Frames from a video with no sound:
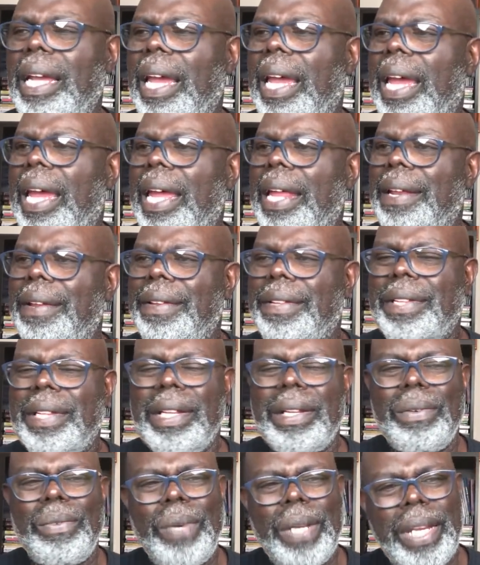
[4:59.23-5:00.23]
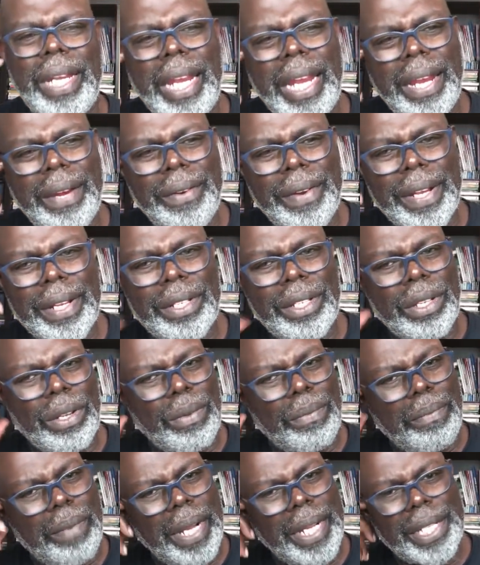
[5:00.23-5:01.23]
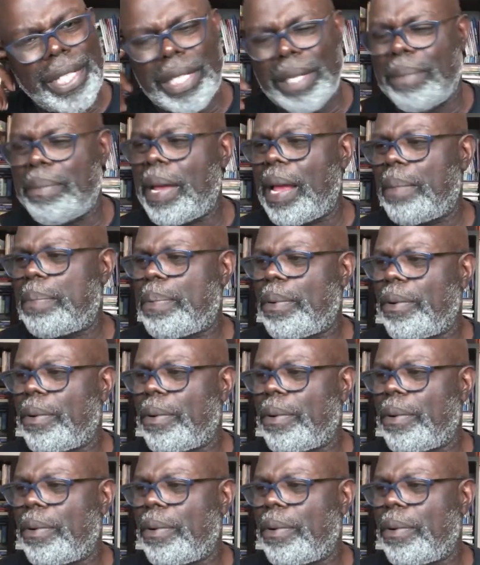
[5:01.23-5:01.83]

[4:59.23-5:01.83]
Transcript: And we're hearing so much about